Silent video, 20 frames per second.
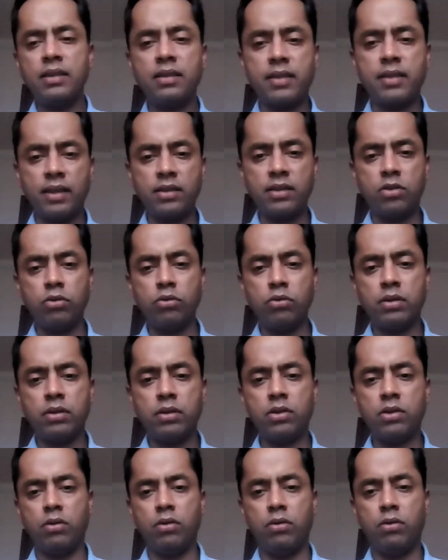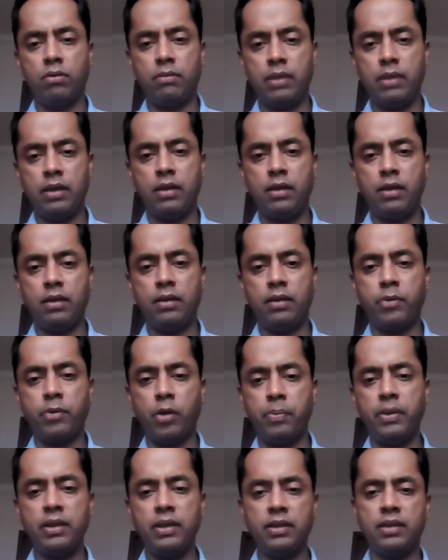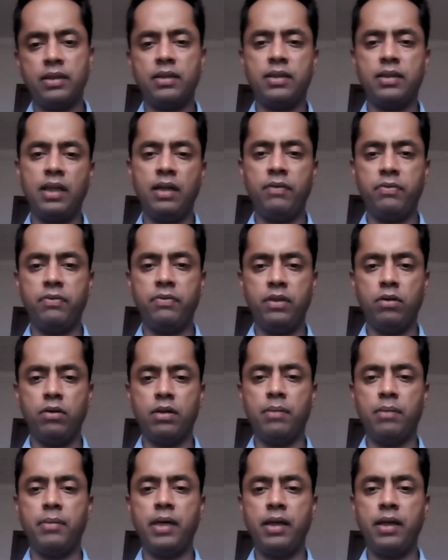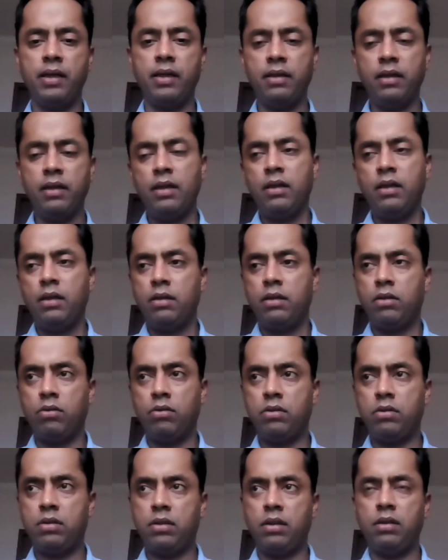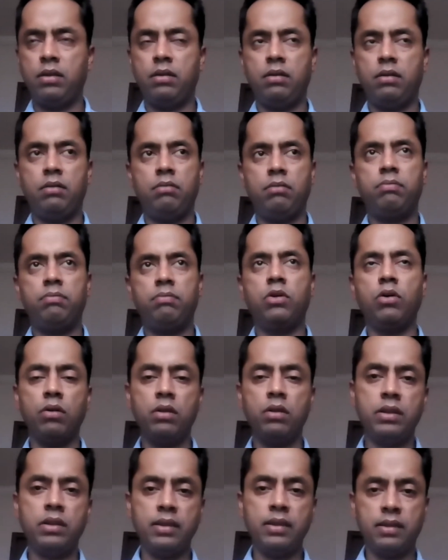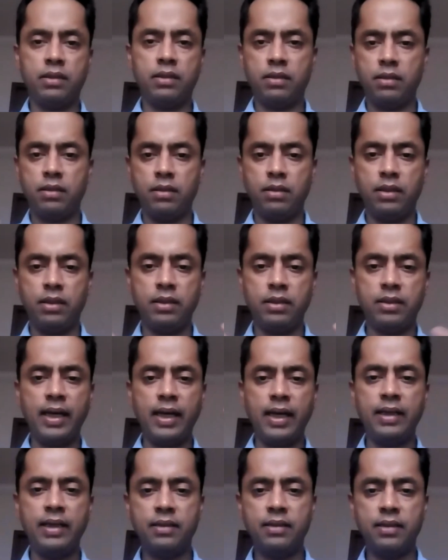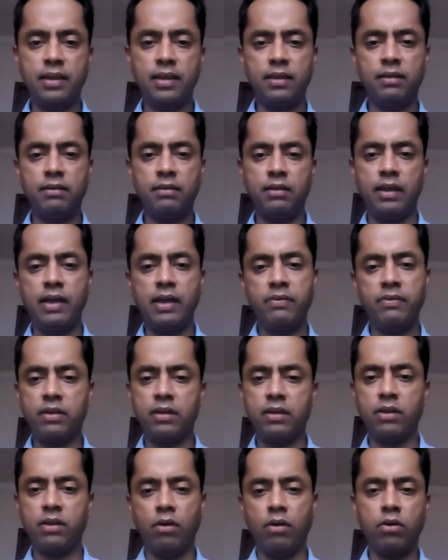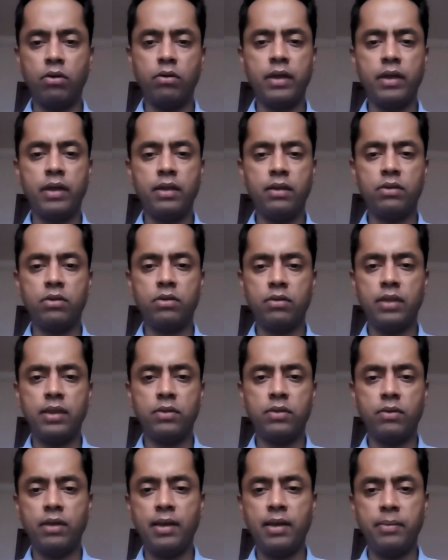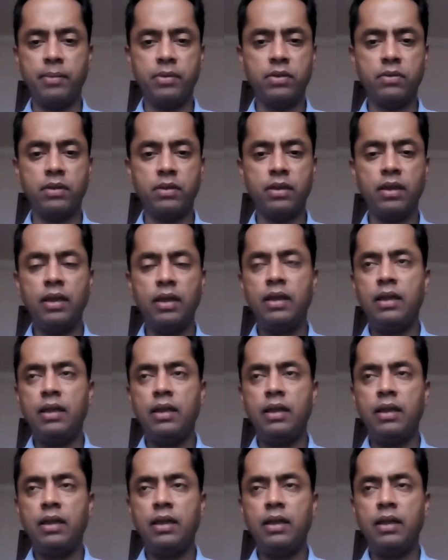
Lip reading: is translucent, so the properties itself, command those gorgeous designs and everything all together. So that's what happens with it.